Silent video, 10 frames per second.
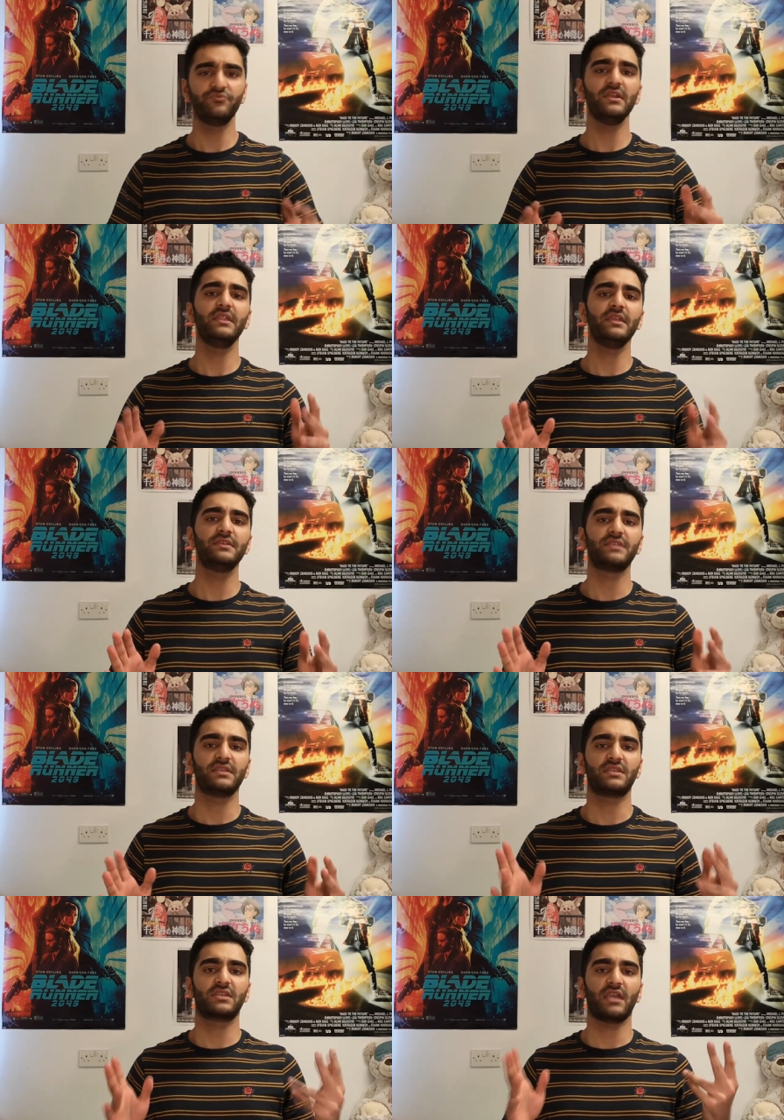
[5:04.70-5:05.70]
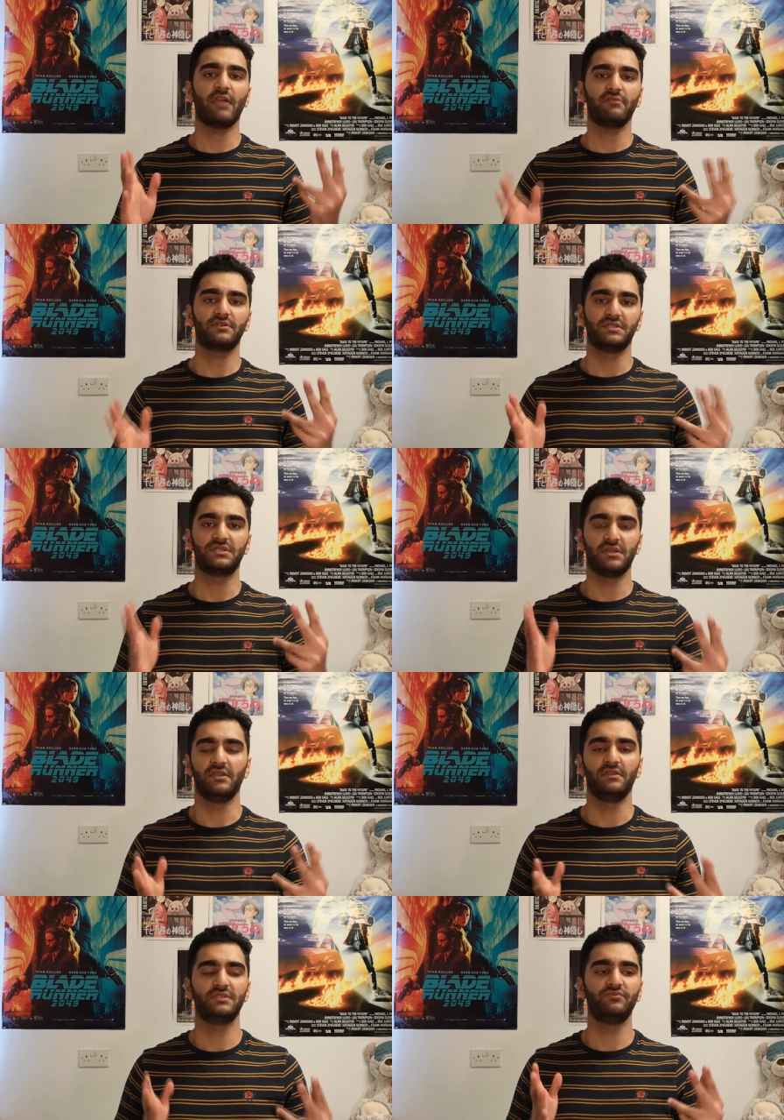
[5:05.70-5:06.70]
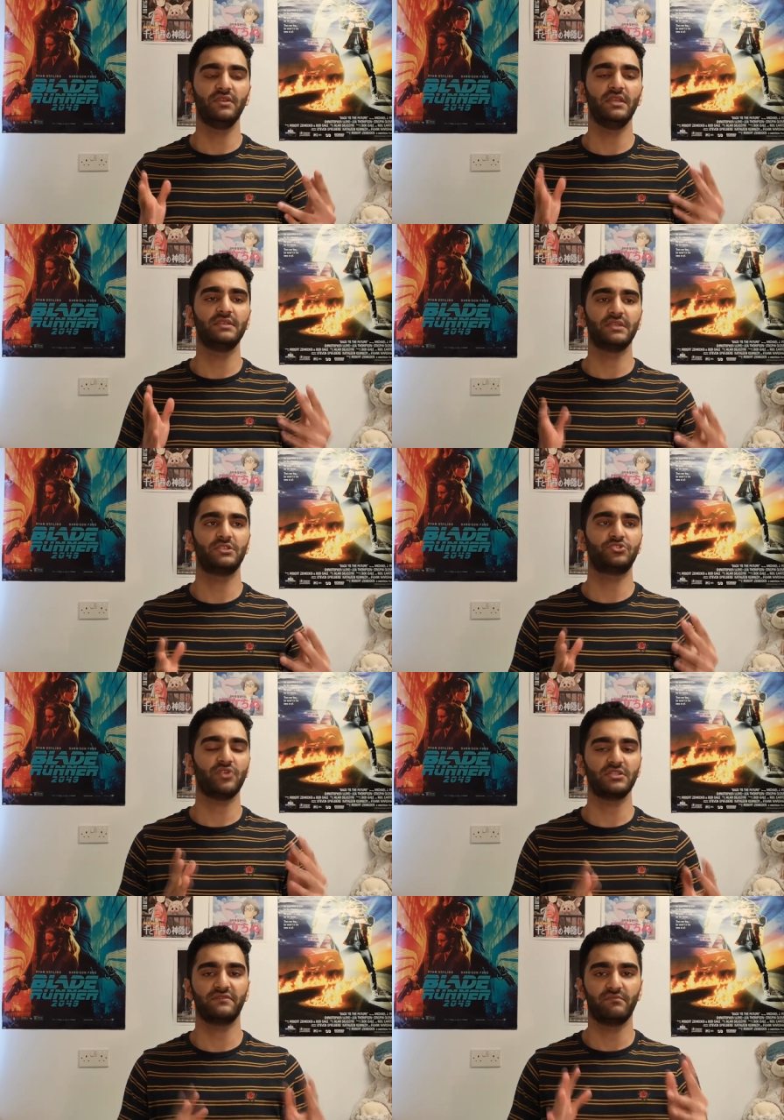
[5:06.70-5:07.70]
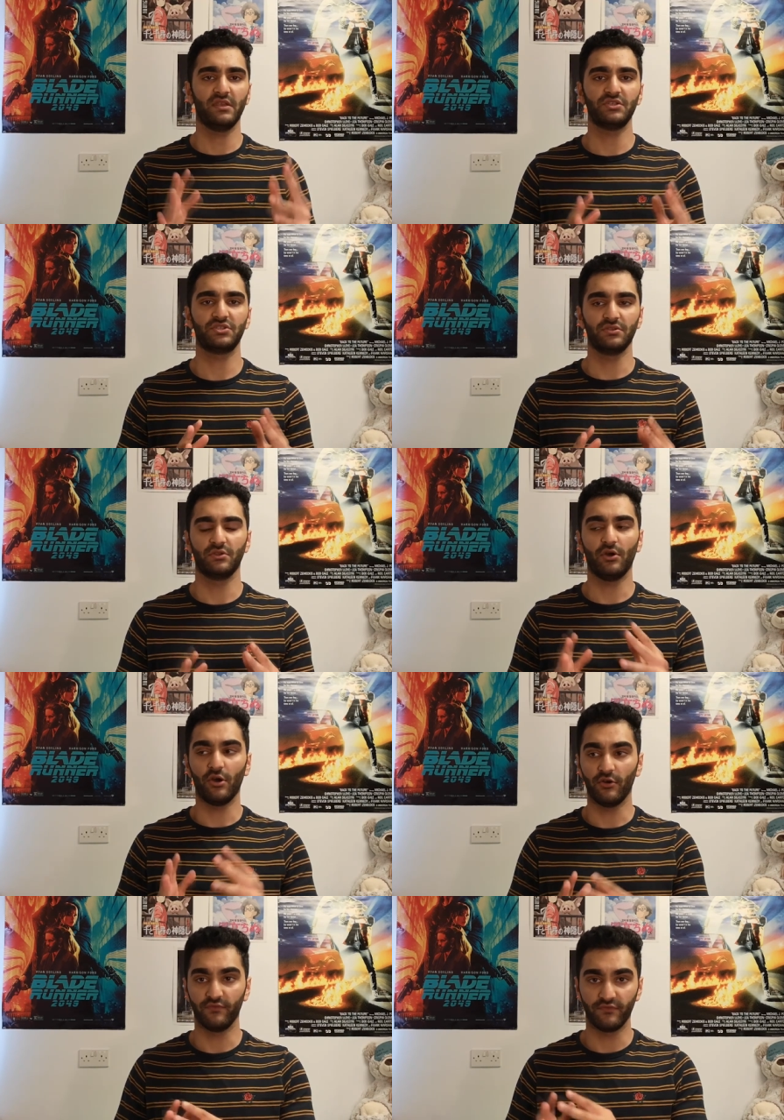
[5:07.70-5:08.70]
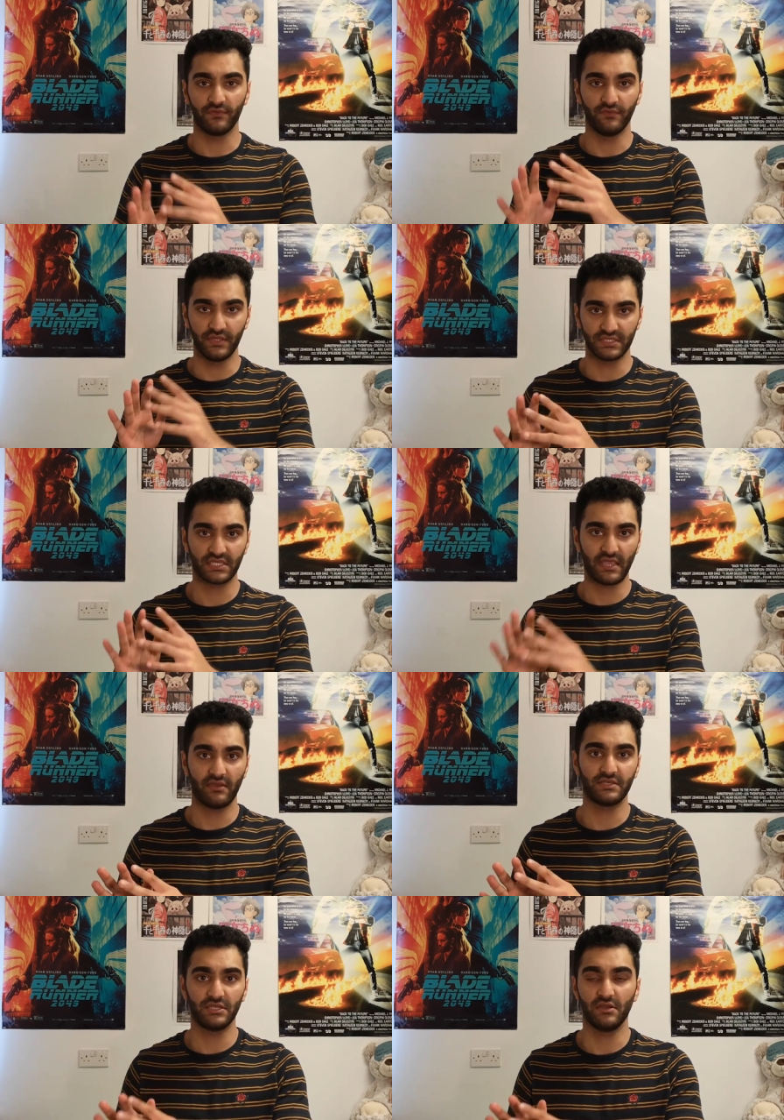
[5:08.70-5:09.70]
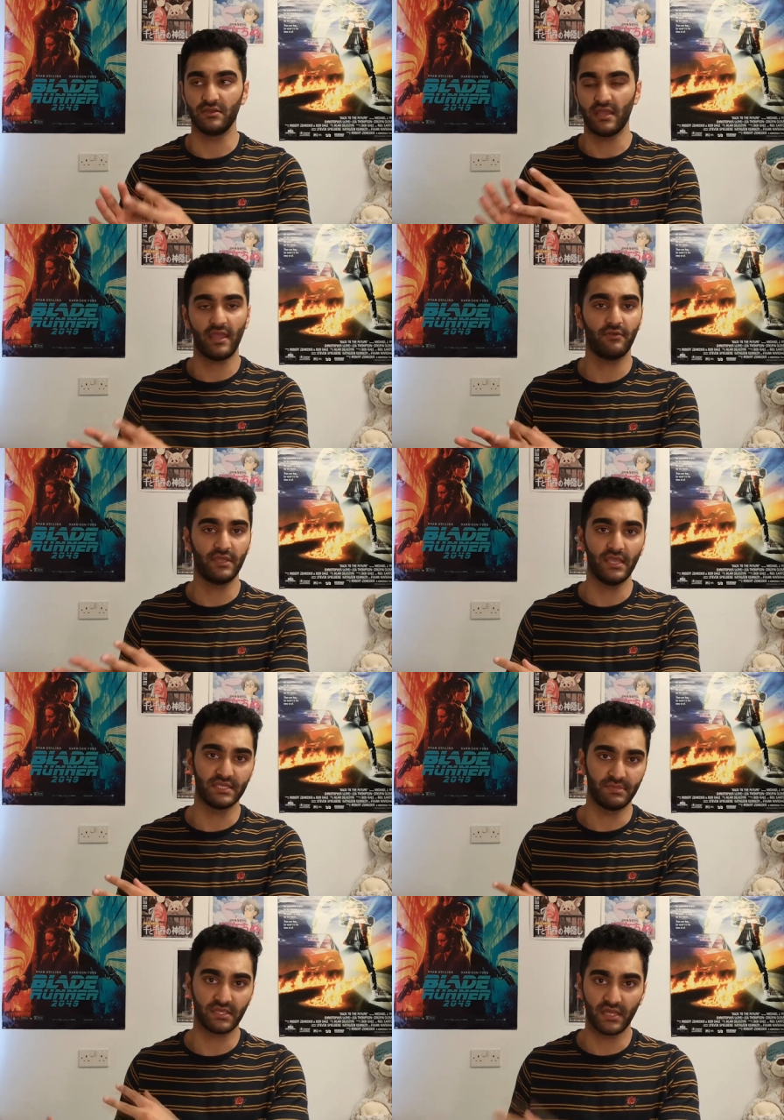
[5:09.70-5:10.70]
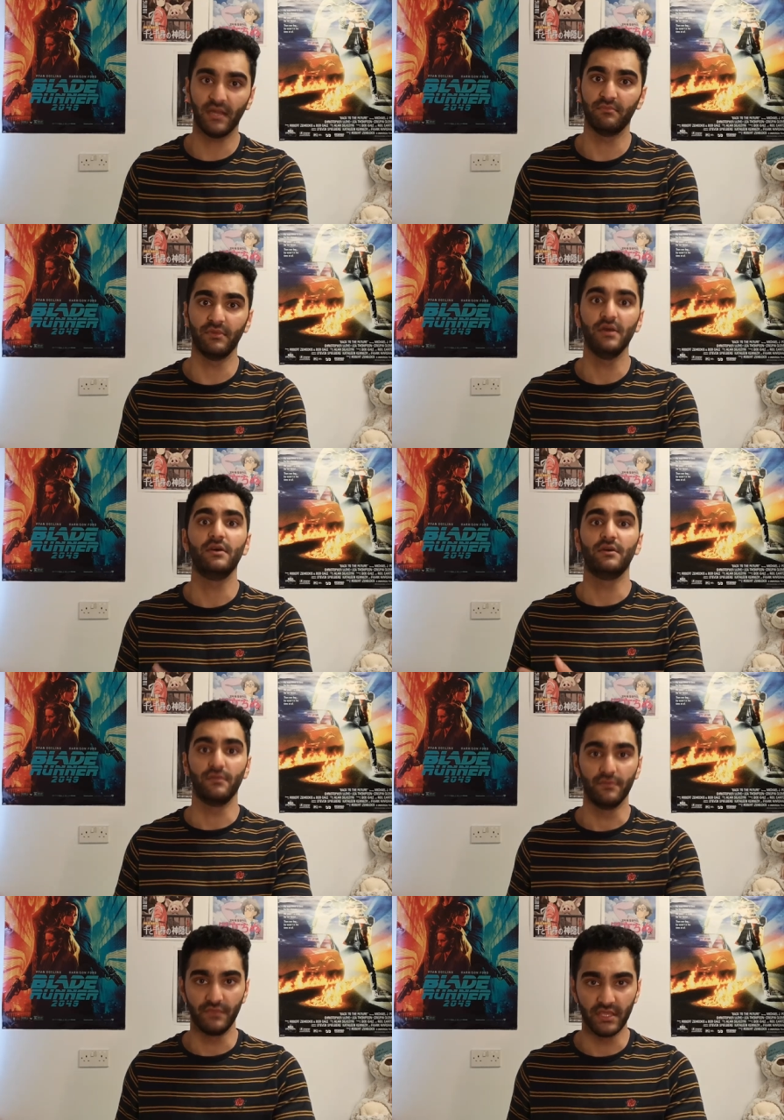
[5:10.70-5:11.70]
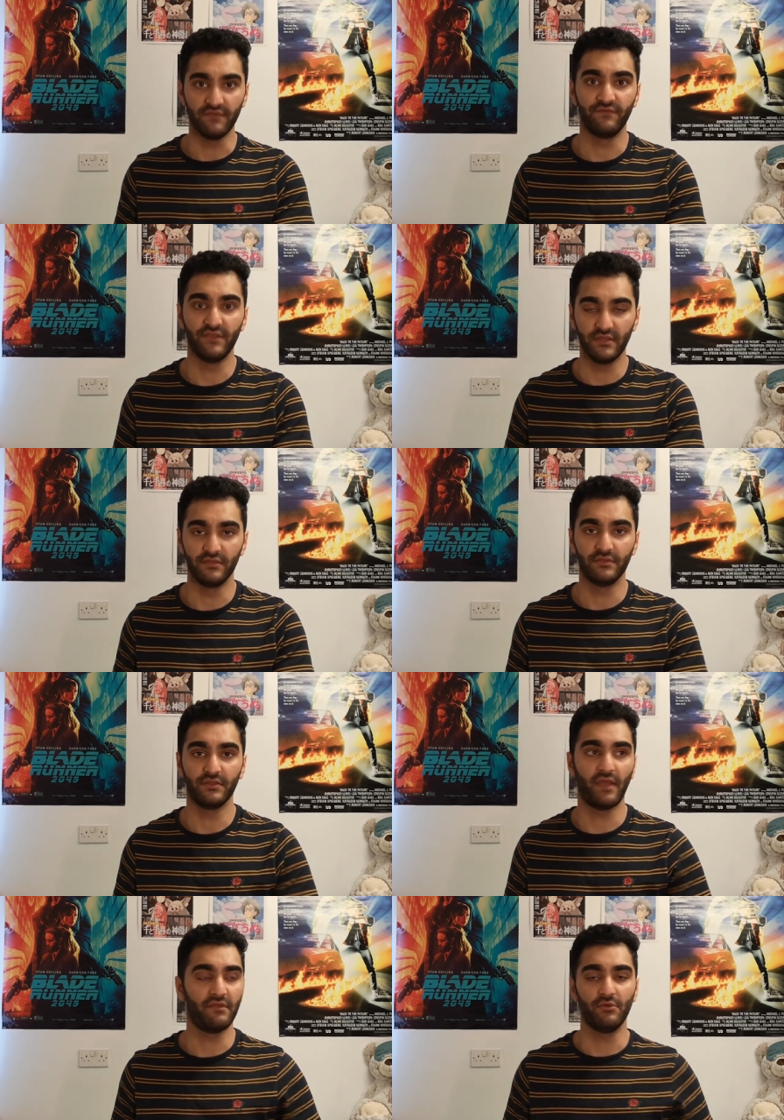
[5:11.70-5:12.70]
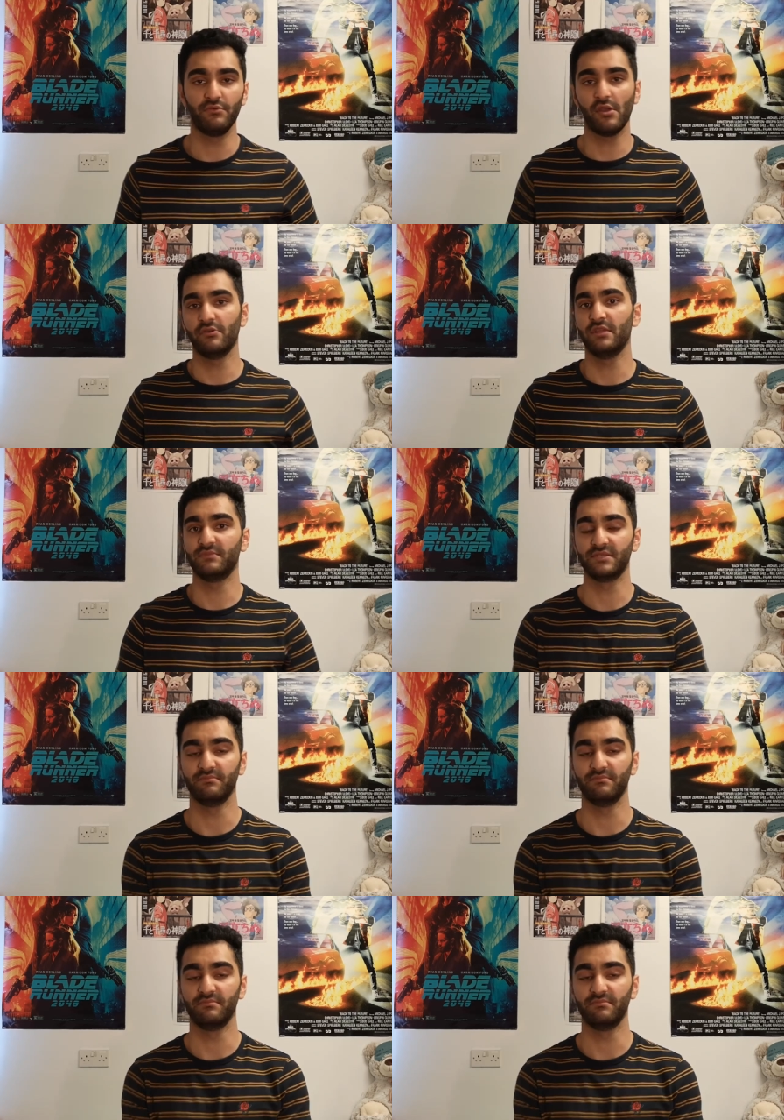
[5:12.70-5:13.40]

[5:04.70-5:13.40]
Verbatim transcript: really is a character study. This really is a transformation of this character and how he has become the villain that we will know him to